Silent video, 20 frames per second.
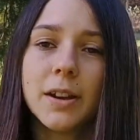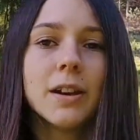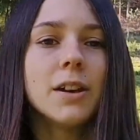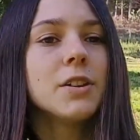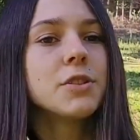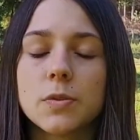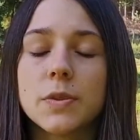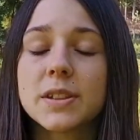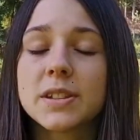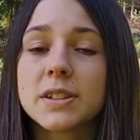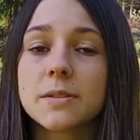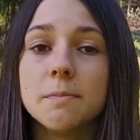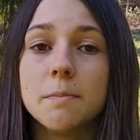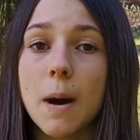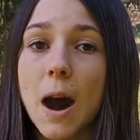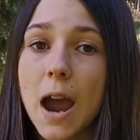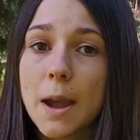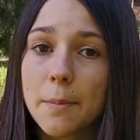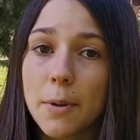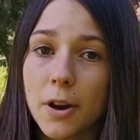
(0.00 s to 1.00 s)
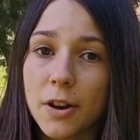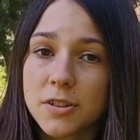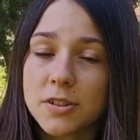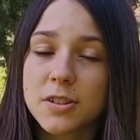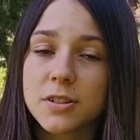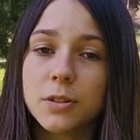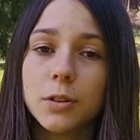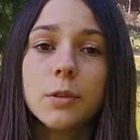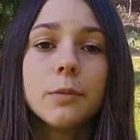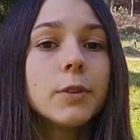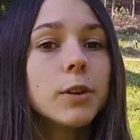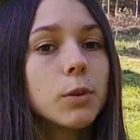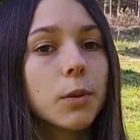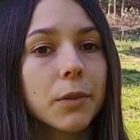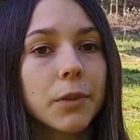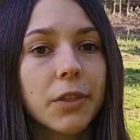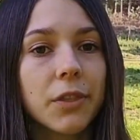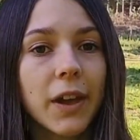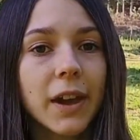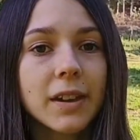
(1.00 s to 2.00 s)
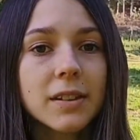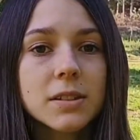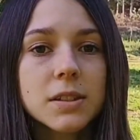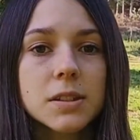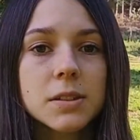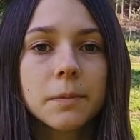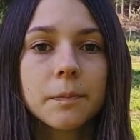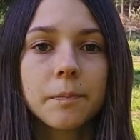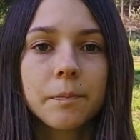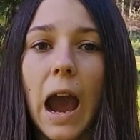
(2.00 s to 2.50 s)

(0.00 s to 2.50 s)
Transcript: So this is my personal view on things.